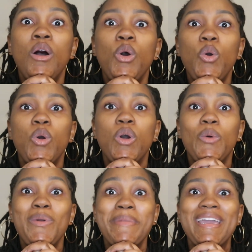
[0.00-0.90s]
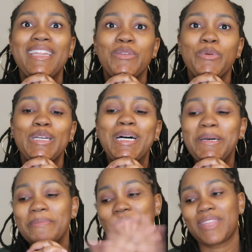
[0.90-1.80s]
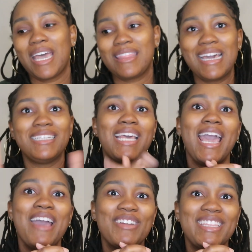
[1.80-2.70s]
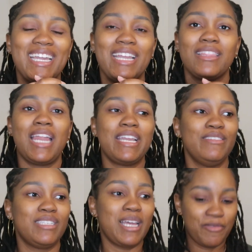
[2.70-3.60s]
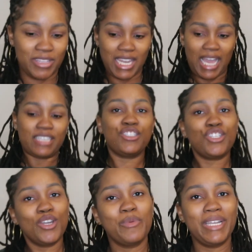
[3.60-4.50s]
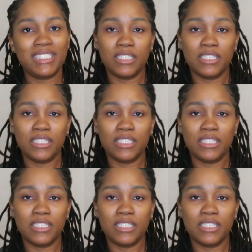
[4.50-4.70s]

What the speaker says: Whew, we made it through, y'all. That is everything that I used up for the last 2 weeks.